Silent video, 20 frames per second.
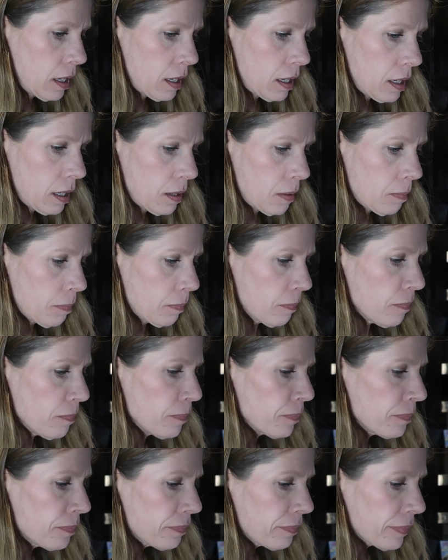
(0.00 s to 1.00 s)

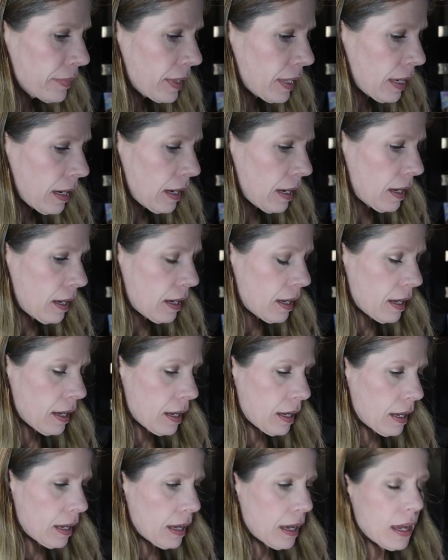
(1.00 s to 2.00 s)

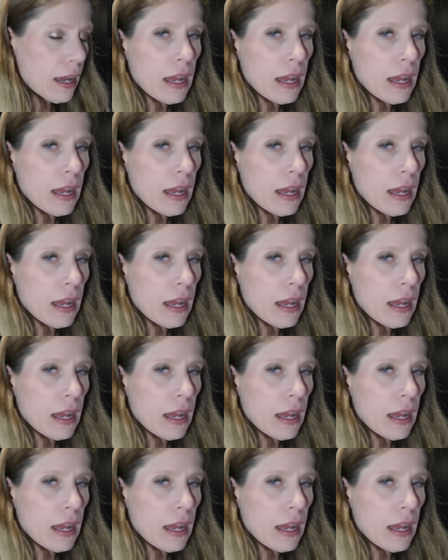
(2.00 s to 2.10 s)
Nobody speaks.